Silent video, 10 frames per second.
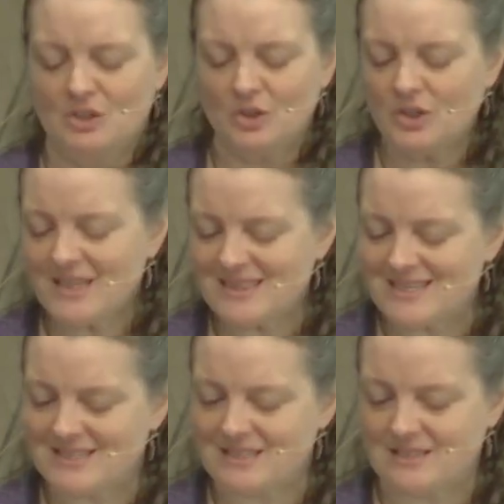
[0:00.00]
Look at
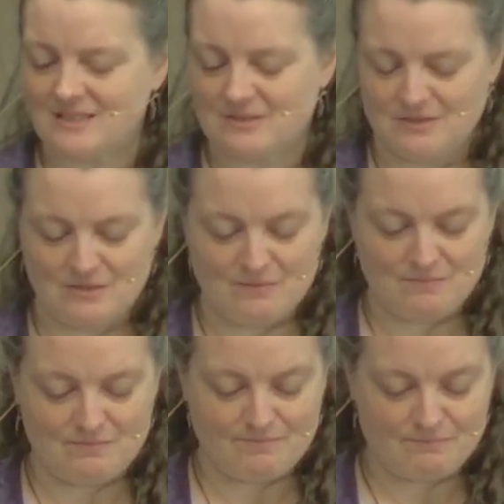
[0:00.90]
this
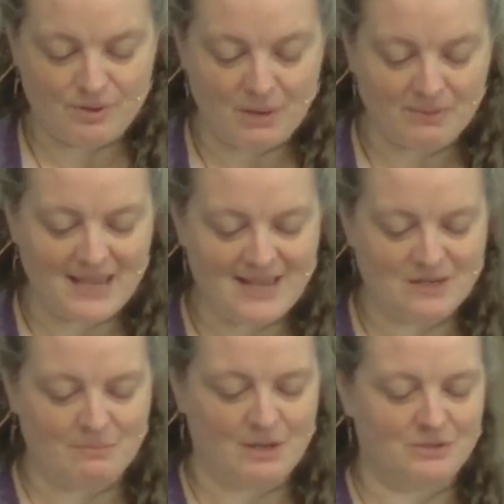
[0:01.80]

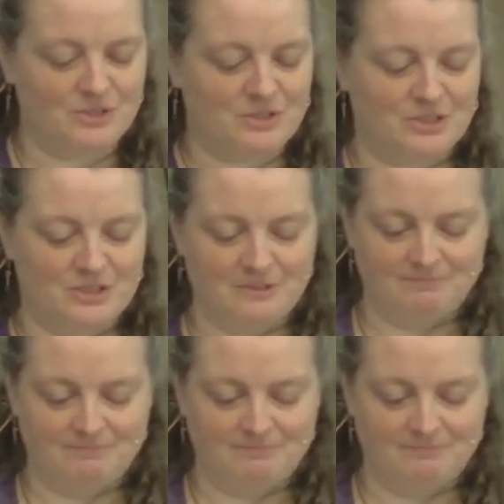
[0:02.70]
propaganda poster.